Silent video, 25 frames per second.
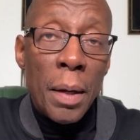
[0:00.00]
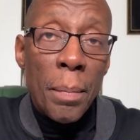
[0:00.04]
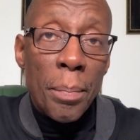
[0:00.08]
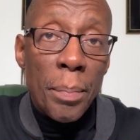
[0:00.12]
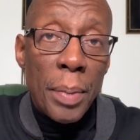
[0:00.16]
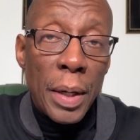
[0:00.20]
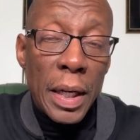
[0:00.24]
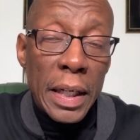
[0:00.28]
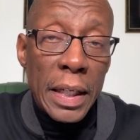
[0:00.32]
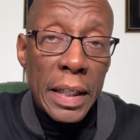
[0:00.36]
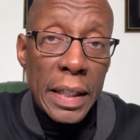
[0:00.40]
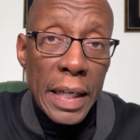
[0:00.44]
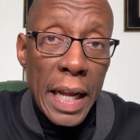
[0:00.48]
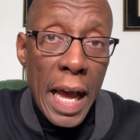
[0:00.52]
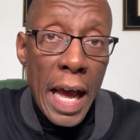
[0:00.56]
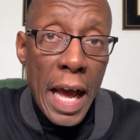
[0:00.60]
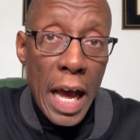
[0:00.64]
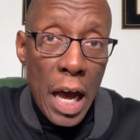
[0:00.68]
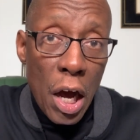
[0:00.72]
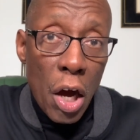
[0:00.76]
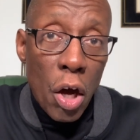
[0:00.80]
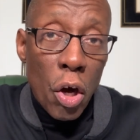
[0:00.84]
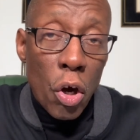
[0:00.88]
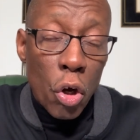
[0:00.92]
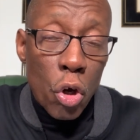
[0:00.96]
But
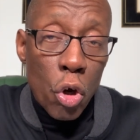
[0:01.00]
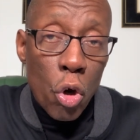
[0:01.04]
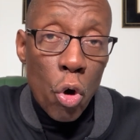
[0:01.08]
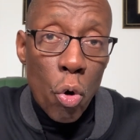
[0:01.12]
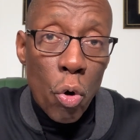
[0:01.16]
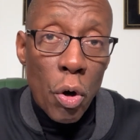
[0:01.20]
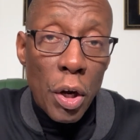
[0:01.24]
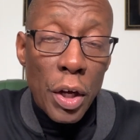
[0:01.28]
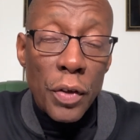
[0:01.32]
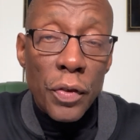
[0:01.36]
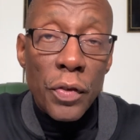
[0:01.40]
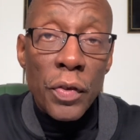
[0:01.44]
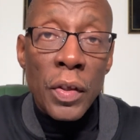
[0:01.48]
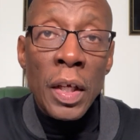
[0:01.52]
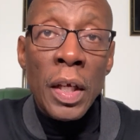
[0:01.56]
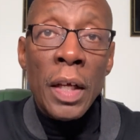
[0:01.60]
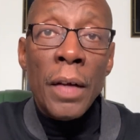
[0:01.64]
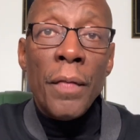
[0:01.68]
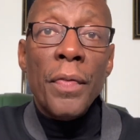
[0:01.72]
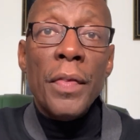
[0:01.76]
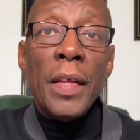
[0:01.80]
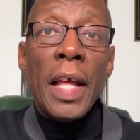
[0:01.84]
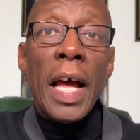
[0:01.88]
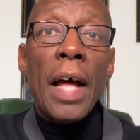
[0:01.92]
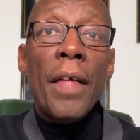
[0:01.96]
now, of course,
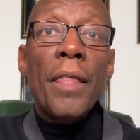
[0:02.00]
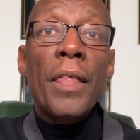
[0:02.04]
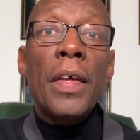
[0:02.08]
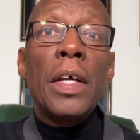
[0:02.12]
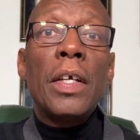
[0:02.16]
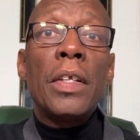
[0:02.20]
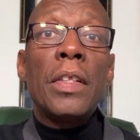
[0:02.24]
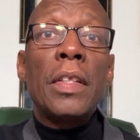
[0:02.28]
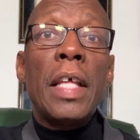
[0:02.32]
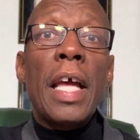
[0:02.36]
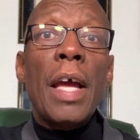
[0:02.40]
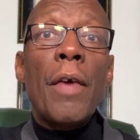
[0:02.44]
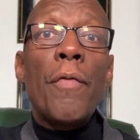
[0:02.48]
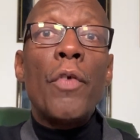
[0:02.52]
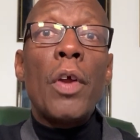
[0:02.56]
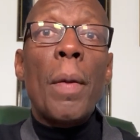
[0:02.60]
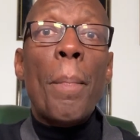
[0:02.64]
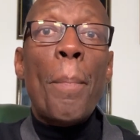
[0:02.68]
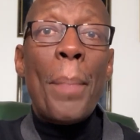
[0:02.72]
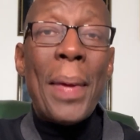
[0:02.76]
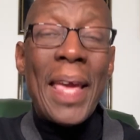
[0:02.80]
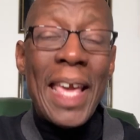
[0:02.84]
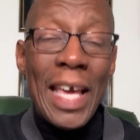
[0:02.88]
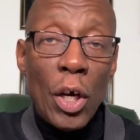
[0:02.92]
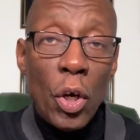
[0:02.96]
now they
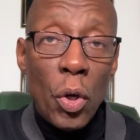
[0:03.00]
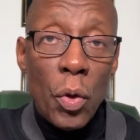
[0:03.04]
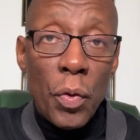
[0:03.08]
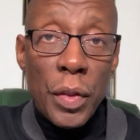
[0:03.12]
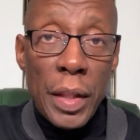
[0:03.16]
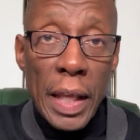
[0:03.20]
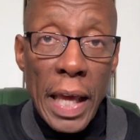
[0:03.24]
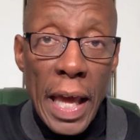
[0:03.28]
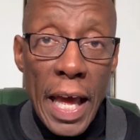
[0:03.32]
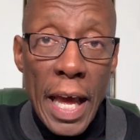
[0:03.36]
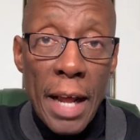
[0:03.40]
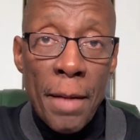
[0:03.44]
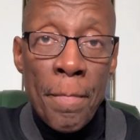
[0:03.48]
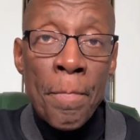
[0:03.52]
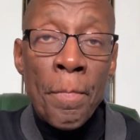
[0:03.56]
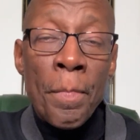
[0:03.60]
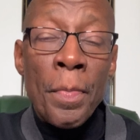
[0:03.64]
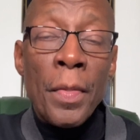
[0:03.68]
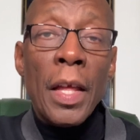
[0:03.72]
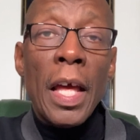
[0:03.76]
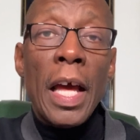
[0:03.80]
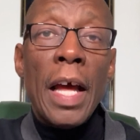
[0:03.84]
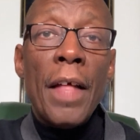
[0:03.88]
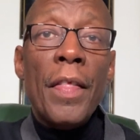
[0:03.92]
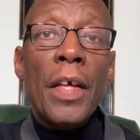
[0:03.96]
repealed that,
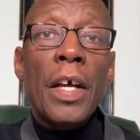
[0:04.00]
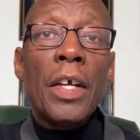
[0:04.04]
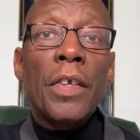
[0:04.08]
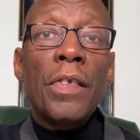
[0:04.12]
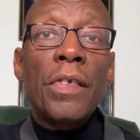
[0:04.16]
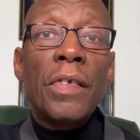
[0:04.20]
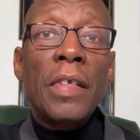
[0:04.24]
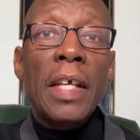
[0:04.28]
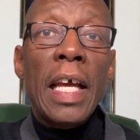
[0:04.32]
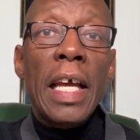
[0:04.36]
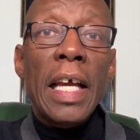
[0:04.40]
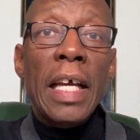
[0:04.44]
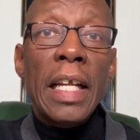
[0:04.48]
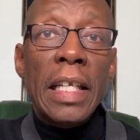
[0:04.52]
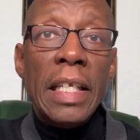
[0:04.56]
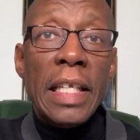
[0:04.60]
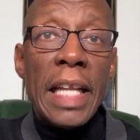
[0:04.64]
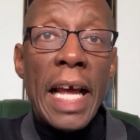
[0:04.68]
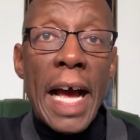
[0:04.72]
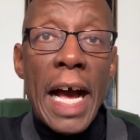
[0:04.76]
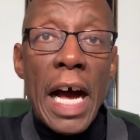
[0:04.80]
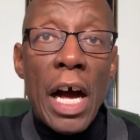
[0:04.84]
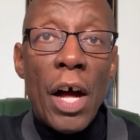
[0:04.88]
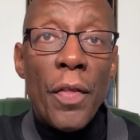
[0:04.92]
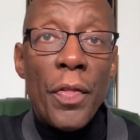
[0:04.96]
and they're saying
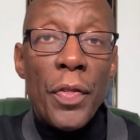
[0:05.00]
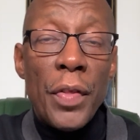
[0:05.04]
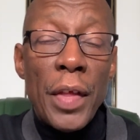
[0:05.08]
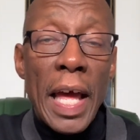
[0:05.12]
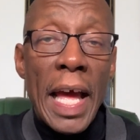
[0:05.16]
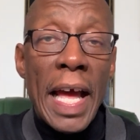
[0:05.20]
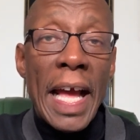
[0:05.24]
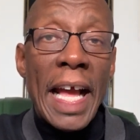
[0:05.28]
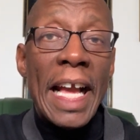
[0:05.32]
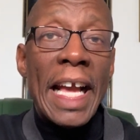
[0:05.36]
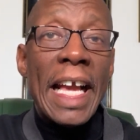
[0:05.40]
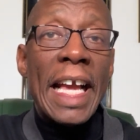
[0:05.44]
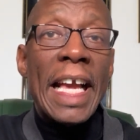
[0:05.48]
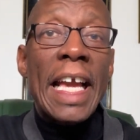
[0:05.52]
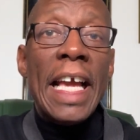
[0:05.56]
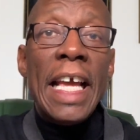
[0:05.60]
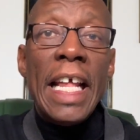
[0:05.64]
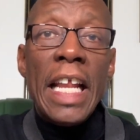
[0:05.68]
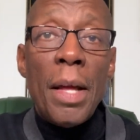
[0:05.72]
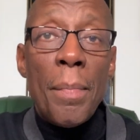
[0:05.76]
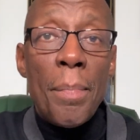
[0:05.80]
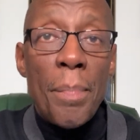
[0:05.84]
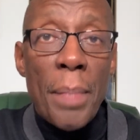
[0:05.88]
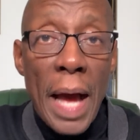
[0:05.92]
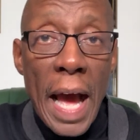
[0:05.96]
now that
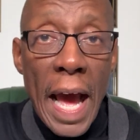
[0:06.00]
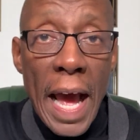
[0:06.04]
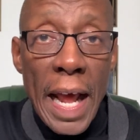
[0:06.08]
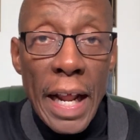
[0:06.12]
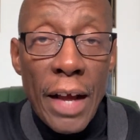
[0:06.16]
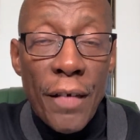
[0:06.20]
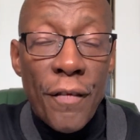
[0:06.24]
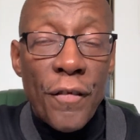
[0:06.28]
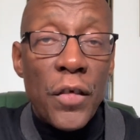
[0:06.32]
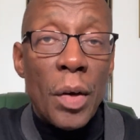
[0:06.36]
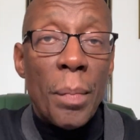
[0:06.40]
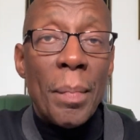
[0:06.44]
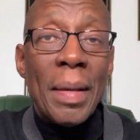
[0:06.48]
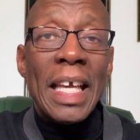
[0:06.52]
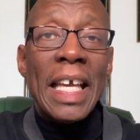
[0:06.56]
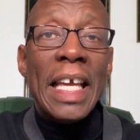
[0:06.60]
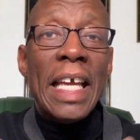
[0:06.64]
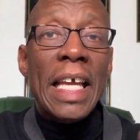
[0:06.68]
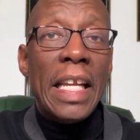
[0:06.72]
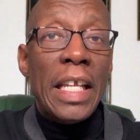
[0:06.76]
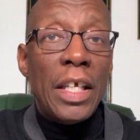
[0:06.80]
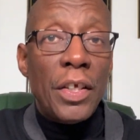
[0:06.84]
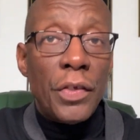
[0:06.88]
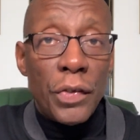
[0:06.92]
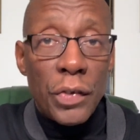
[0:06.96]
anybody from
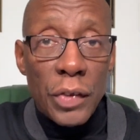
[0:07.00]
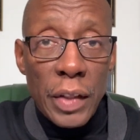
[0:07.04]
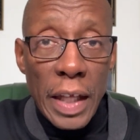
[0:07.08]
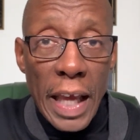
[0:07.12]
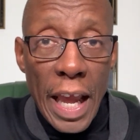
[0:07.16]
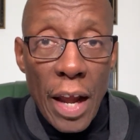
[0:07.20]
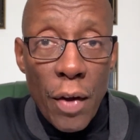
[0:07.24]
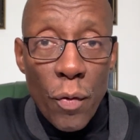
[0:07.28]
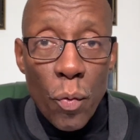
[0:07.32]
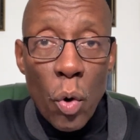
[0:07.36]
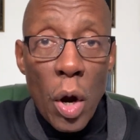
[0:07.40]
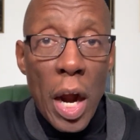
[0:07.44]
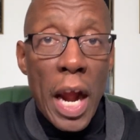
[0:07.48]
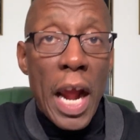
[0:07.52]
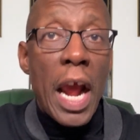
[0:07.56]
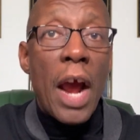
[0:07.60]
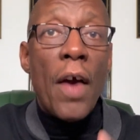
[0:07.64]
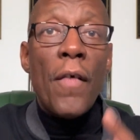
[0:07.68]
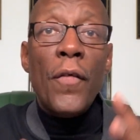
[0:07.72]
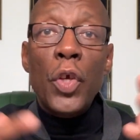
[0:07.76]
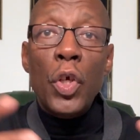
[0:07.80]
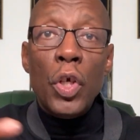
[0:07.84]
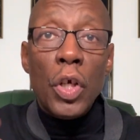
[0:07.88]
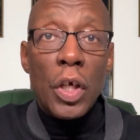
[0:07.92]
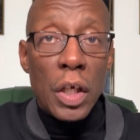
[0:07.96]
any state,
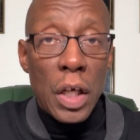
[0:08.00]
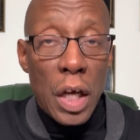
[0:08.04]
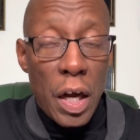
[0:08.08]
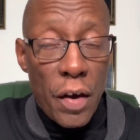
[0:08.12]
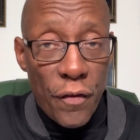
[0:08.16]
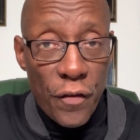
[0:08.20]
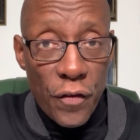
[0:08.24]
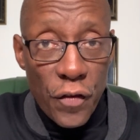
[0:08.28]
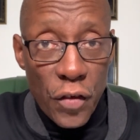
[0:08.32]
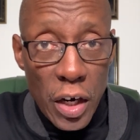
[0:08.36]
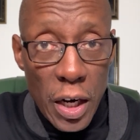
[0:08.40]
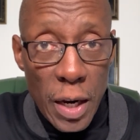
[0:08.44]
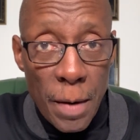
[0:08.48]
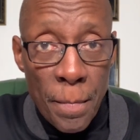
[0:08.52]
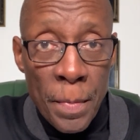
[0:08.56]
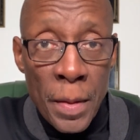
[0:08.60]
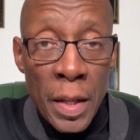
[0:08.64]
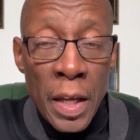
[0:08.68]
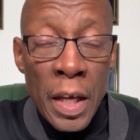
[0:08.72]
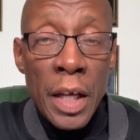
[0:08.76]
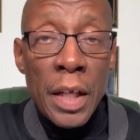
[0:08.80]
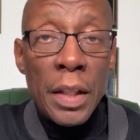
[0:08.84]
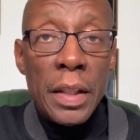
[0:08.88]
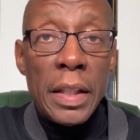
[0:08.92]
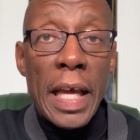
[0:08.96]
wherever you come from,
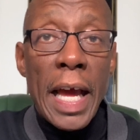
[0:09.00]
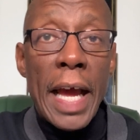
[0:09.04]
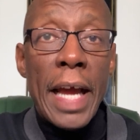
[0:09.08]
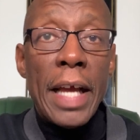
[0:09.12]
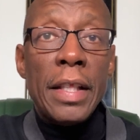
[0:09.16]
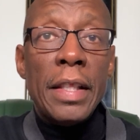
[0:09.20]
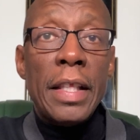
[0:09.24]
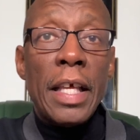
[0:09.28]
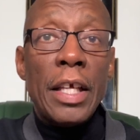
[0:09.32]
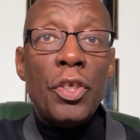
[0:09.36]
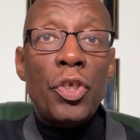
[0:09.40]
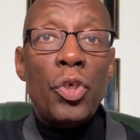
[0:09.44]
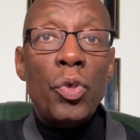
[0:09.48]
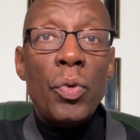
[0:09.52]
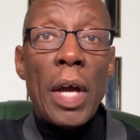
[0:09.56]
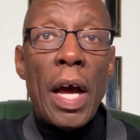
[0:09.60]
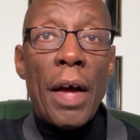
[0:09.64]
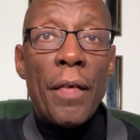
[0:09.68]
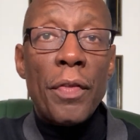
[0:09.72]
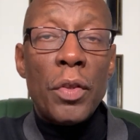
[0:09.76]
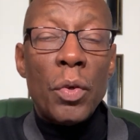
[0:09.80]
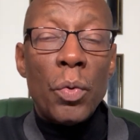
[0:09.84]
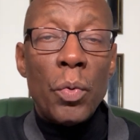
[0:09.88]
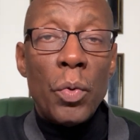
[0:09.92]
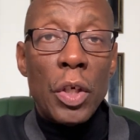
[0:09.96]
that you
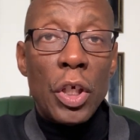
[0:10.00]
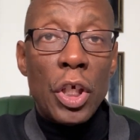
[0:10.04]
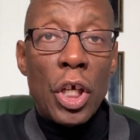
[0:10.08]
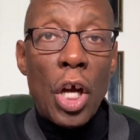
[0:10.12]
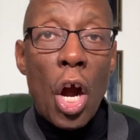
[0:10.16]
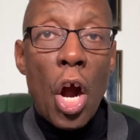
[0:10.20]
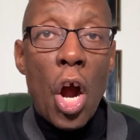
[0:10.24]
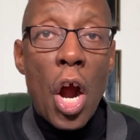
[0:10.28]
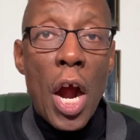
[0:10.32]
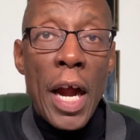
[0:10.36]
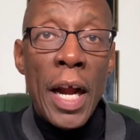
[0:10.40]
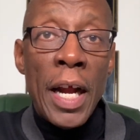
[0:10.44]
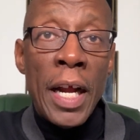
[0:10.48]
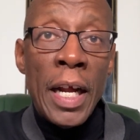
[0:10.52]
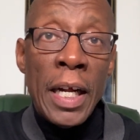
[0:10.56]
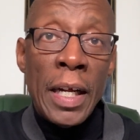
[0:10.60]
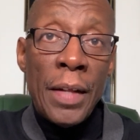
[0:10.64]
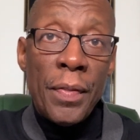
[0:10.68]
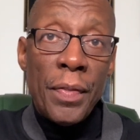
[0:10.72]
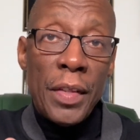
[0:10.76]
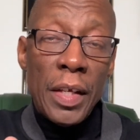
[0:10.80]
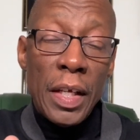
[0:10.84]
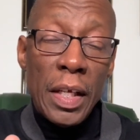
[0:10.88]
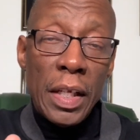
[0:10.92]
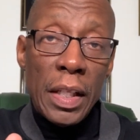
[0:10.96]
have to regard
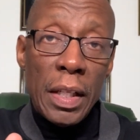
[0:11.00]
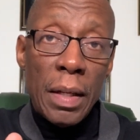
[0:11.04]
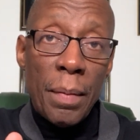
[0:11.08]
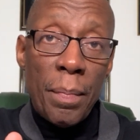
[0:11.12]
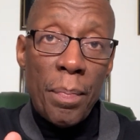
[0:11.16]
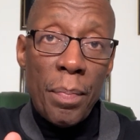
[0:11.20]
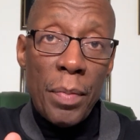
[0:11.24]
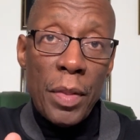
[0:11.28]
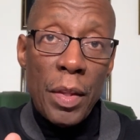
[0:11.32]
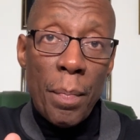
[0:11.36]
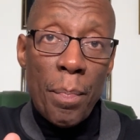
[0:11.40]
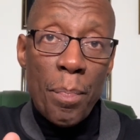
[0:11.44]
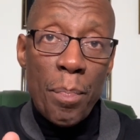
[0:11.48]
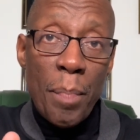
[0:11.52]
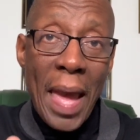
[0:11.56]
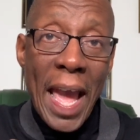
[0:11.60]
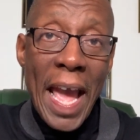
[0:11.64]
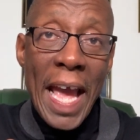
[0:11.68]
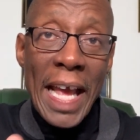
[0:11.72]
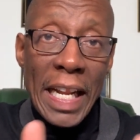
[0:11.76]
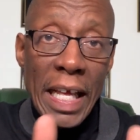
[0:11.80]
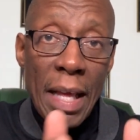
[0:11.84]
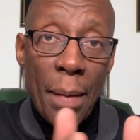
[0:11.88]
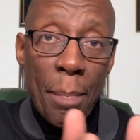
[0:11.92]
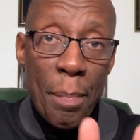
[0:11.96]
the
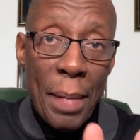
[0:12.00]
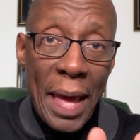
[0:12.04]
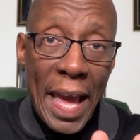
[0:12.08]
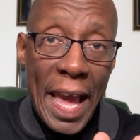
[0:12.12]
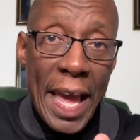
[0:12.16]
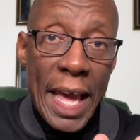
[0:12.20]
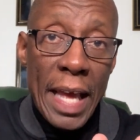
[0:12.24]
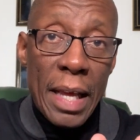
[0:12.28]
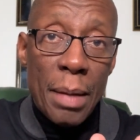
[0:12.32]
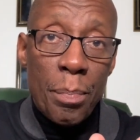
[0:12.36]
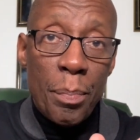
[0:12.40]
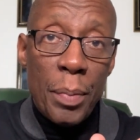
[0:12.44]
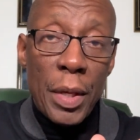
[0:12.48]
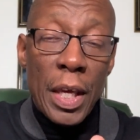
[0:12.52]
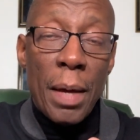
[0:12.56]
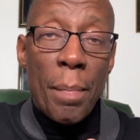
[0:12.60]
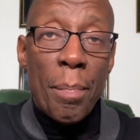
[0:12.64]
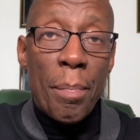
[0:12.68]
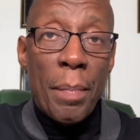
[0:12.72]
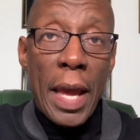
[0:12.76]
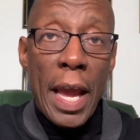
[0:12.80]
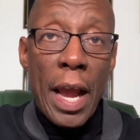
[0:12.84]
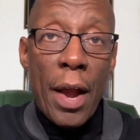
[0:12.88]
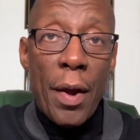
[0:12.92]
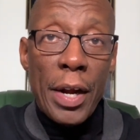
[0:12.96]
man and man
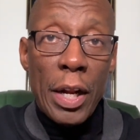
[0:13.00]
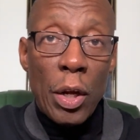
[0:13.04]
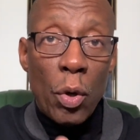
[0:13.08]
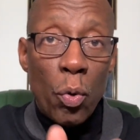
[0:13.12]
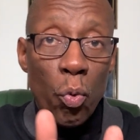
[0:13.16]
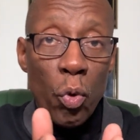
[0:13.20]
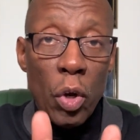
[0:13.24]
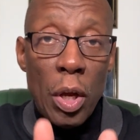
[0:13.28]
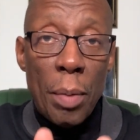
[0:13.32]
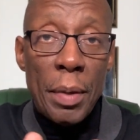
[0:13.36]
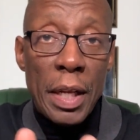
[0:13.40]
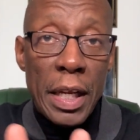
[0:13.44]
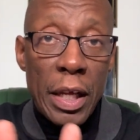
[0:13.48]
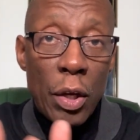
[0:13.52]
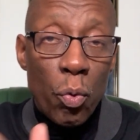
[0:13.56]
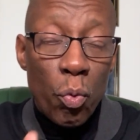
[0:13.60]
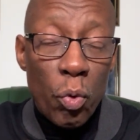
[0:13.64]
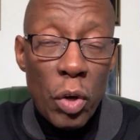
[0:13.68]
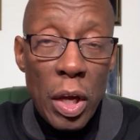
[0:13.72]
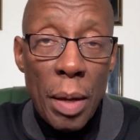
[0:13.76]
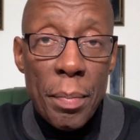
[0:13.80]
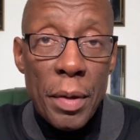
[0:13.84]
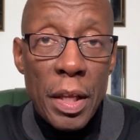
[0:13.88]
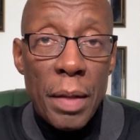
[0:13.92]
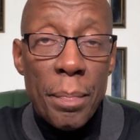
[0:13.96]
being married and
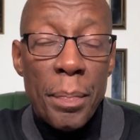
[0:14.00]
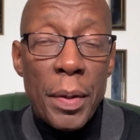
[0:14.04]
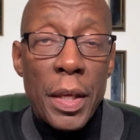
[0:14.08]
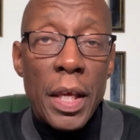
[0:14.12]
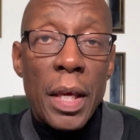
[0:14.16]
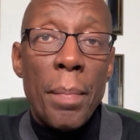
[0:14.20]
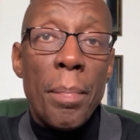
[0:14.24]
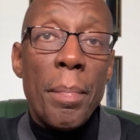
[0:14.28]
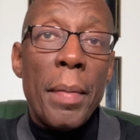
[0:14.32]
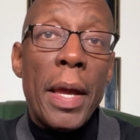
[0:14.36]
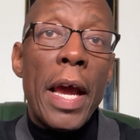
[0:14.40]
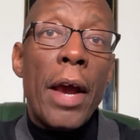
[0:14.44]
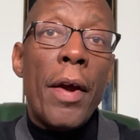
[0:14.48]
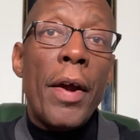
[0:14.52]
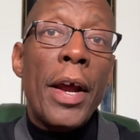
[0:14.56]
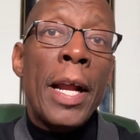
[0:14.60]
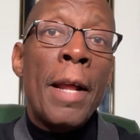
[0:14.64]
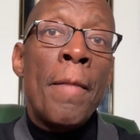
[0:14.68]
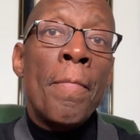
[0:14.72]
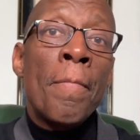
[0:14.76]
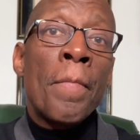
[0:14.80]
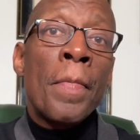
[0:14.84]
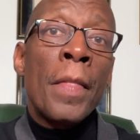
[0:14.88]
women being married,